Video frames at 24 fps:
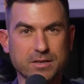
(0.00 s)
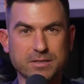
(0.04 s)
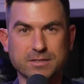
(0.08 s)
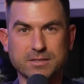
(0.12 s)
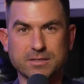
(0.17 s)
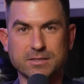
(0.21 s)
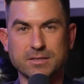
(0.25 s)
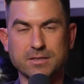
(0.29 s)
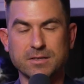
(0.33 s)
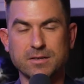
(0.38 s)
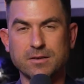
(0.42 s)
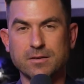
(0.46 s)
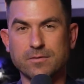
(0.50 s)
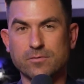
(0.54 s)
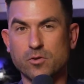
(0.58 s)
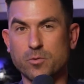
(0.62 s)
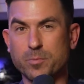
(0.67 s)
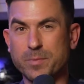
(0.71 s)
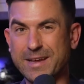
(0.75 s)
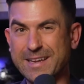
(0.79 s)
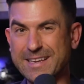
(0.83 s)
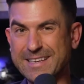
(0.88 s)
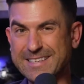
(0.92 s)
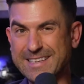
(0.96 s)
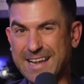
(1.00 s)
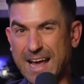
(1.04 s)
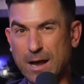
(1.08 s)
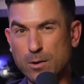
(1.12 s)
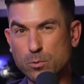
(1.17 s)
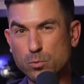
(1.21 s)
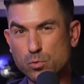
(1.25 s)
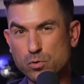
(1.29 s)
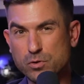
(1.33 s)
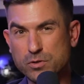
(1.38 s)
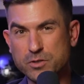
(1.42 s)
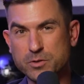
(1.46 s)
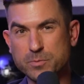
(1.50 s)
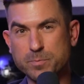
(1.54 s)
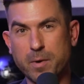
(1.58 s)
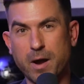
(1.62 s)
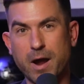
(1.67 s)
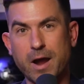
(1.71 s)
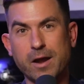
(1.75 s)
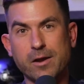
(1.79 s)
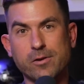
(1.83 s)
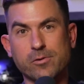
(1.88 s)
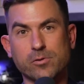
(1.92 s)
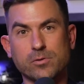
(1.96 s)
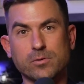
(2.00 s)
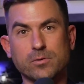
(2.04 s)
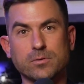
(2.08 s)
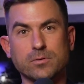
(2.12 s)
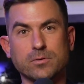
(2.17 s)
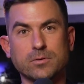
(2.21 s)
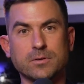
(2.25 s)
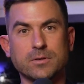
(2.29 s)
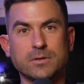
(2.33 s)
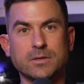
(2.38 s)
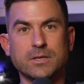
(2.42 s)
us from a downward spiral